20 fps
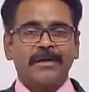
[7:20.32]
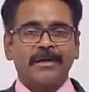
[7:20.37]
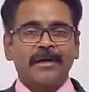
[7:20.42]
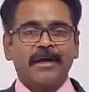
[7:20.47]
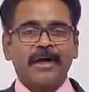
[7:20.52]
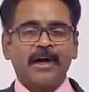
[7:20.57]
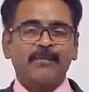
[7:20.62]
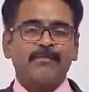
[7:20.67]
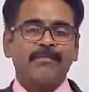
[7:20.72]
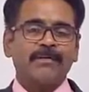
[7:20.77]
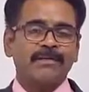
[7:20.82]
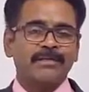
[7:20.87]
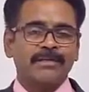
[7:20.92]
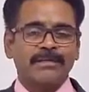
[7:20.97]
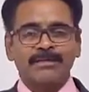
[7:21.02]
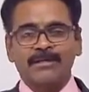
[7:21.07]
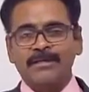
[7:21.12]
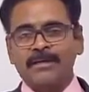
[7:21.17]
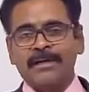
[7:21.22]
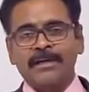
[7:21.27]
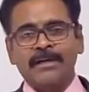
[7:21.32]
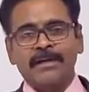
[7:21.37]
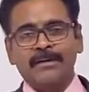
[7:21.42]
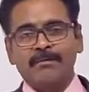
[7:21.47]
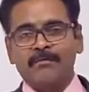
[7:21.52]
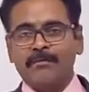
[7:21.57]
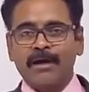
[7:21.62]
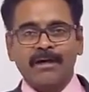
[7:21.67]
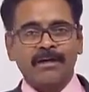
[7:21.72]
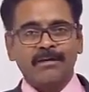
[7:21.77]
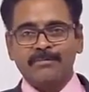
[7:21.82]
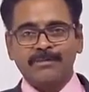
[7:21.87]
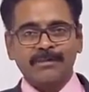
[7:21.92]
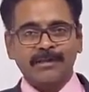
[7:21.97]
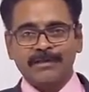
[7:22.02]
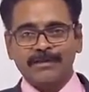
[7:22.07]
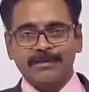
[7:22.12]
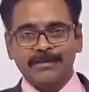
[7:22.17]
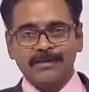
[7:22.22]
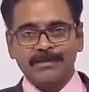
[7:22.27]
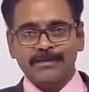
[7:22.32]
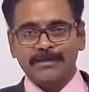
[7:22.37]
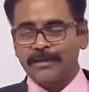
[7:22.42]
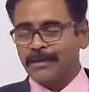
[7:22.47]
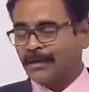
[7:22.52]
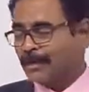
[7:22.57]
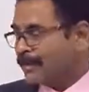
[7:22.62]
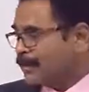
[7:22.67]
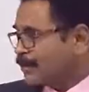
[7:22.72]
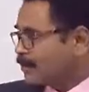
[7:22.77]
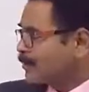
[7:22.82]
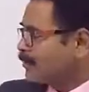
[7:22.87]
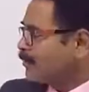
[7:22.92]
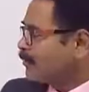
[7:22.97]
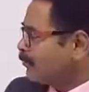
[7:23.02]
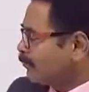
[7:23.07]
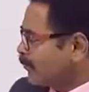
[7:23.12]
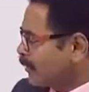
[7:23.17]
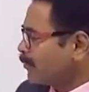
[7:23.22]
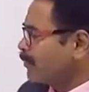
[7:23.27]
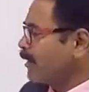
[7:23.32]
Upper section and bottom section. So for my